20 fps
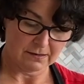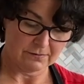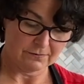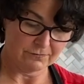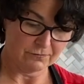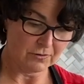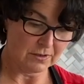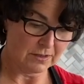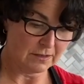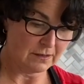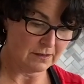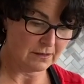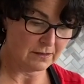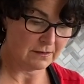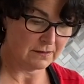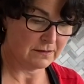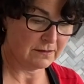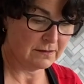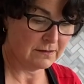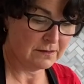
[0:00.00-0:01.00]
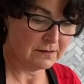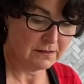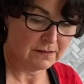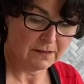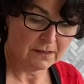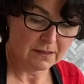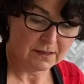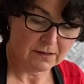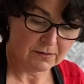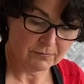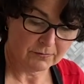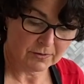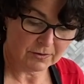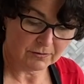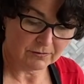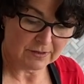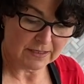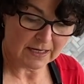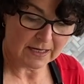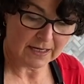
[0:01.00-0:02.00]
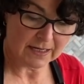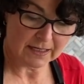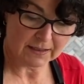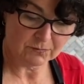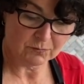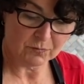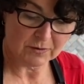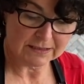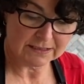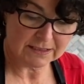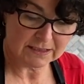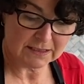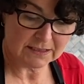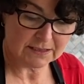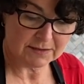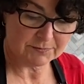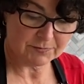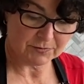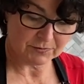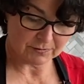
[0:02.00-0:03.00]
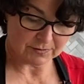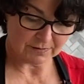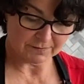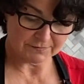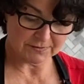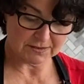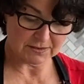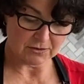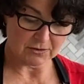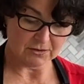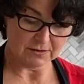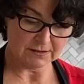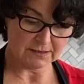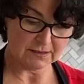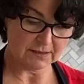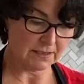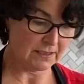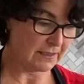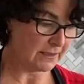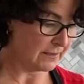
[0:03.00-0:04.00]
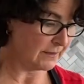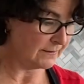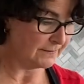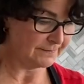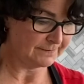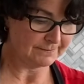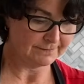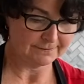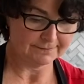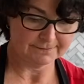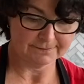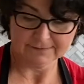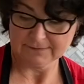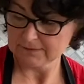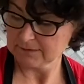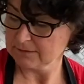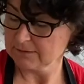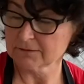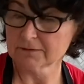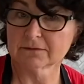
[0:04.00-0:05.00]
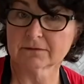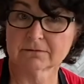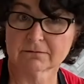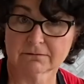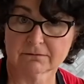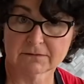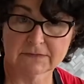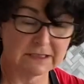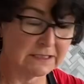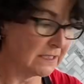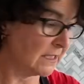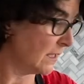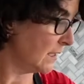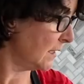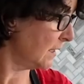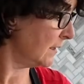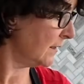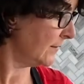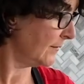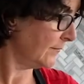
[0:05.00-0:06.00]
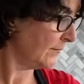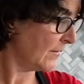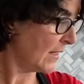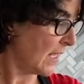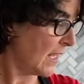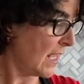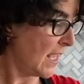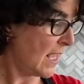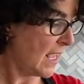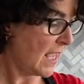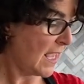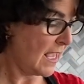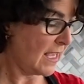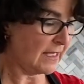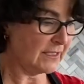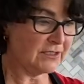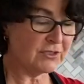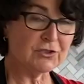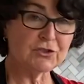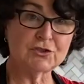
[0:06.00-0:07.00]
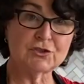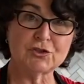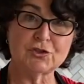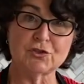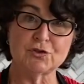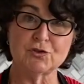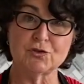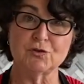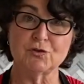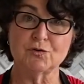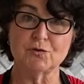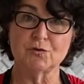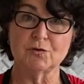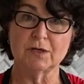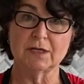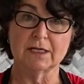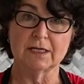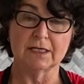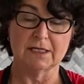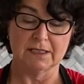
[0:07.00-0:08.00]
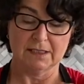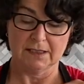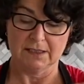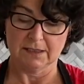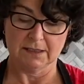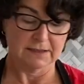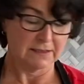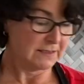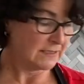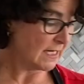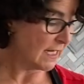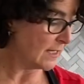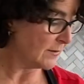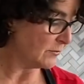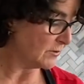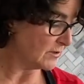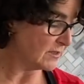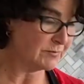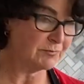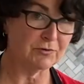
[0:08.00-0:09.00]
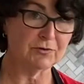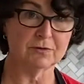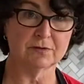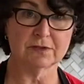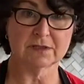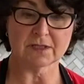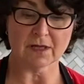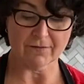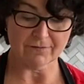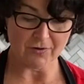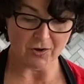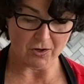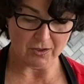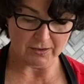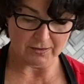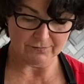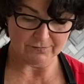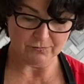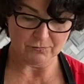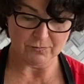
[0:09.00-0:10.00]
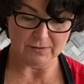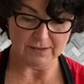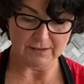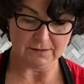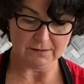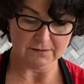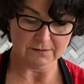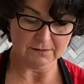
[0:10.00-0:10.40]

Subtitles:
Voila. We're going to add 1 teaspoon of salt in here. Done. And 2 tablespoons of olive oil.